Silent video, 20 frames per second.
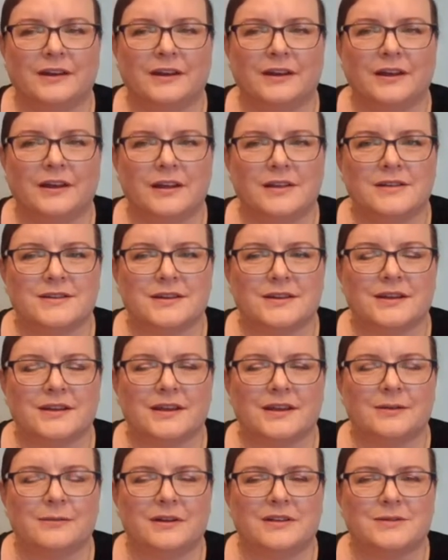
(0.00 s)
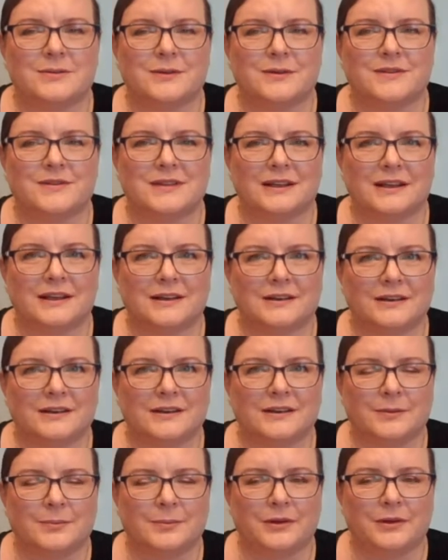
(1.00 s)
So then once we've selected
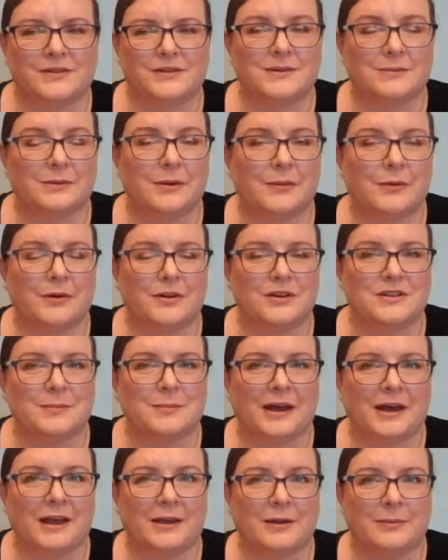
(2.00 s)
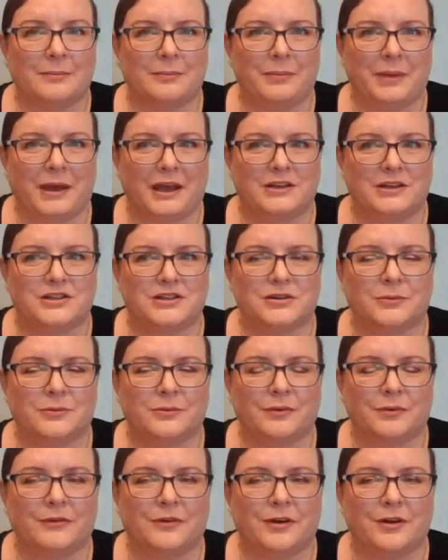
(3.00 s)
the bills that we want to pay in batch,
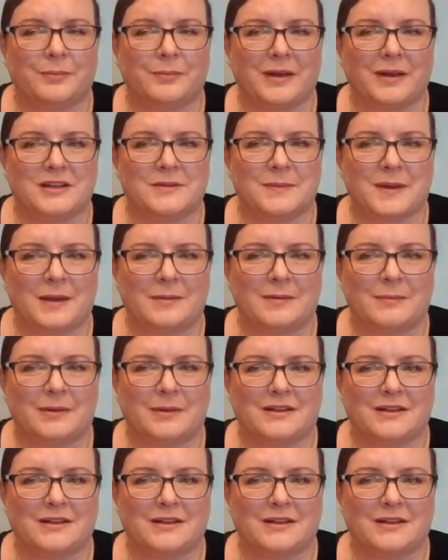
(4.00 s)
we've got a batch payment button